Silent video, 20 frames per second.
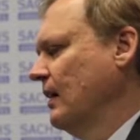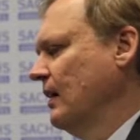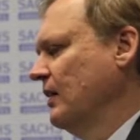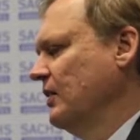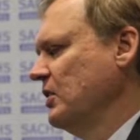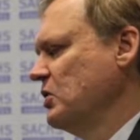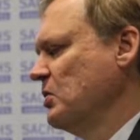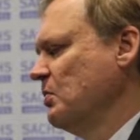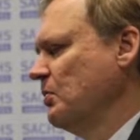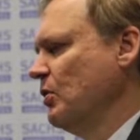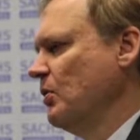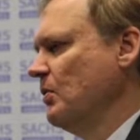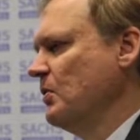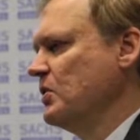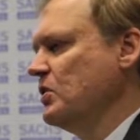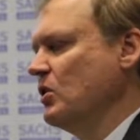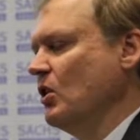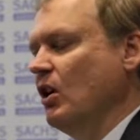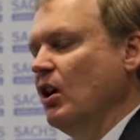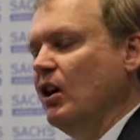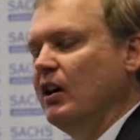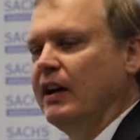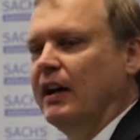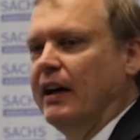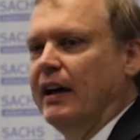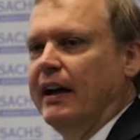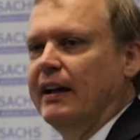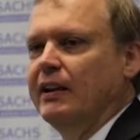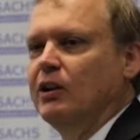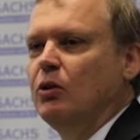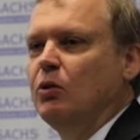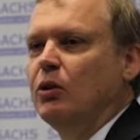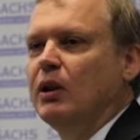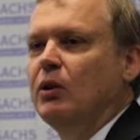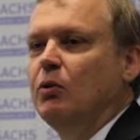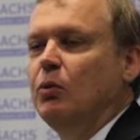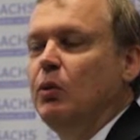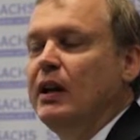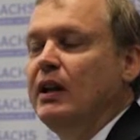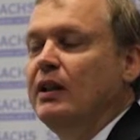these improvements earlier, and you
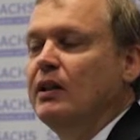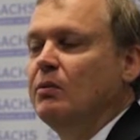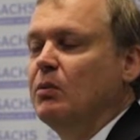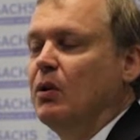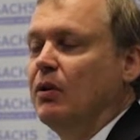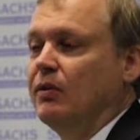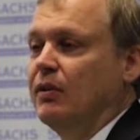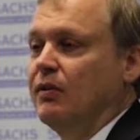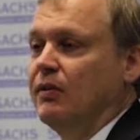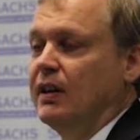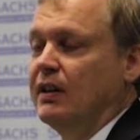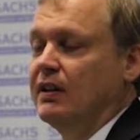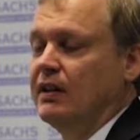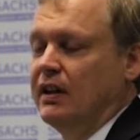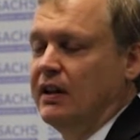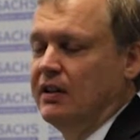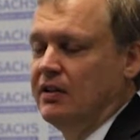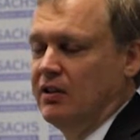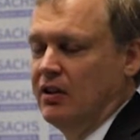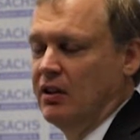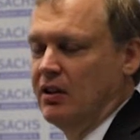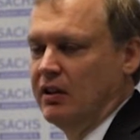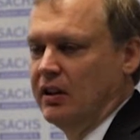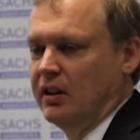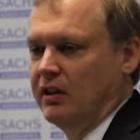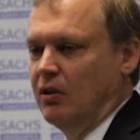can wean them off the ventilator earlier.